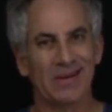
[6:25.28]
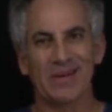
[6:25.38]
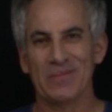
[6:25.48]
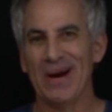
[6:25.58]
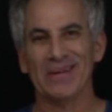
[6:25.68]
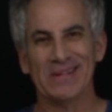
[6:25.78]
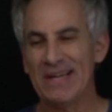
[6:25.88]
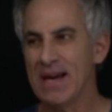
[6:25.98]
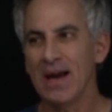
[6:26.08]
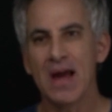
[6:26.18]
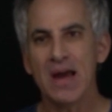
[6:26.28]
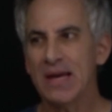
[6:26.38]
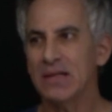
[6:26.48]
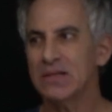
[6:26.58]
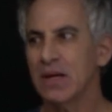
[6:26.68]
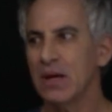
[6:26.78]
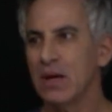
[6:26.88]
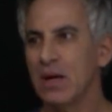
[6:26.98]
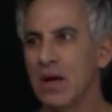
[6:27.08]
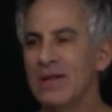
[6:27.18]
apparently, is
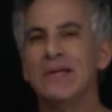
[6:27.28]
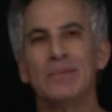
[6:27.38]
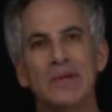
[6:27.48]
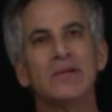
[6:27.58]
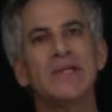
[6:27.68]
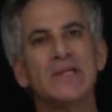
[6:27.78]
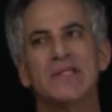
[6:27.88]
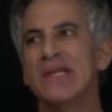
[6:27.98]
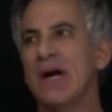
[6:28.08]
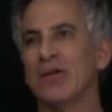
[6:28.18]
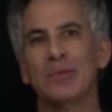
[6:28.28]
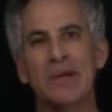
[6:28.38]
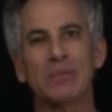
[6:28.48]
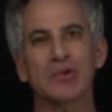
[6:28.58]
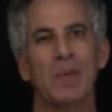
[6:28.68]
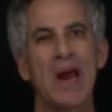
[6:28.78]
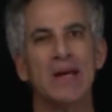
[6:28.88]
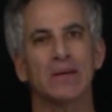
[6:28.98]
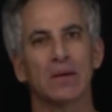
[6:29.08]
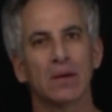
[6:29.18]
the ability to see other people's
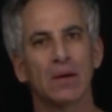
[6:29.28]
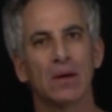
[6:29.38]
pain.